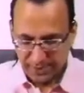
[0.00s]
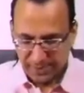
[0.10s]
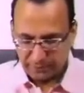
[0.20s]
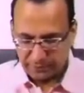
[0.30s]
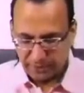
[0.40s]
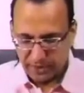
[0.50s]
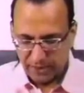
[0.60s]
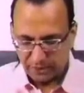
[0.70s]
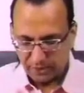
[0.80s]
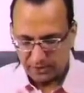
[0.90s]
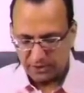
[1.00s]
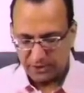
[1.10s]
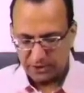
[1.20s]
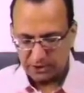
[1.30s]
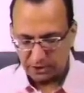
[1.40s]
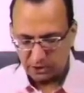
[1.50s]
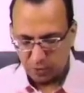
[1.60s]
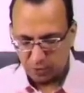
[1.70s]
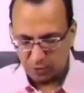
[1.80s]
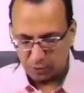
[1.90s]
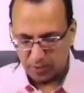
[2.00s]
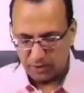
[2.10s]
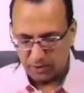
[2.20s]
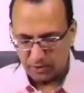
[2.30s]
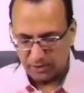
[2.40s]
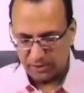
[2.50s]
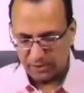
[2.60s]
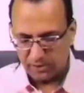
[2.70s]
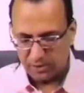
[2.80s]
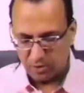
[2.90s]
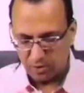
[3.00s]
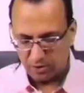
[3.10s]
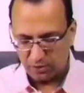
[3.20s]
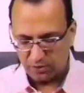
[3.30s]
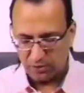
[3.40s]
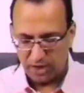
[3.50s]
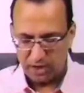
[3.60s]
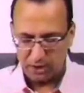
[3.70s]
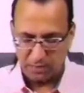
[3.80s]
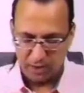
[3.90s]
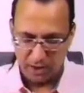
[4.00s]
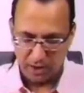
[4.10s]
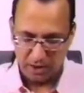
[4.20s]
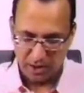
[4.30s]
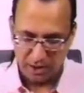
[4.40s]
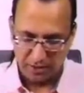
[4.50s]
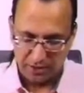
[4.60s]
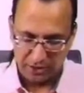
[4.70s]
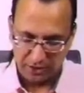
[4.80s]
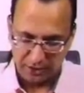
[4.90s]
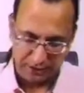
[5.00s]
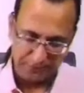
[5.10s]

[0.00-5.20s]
Ipsilateral sensation going to spinal sensory nucleus of trigeminal. They'll reach here.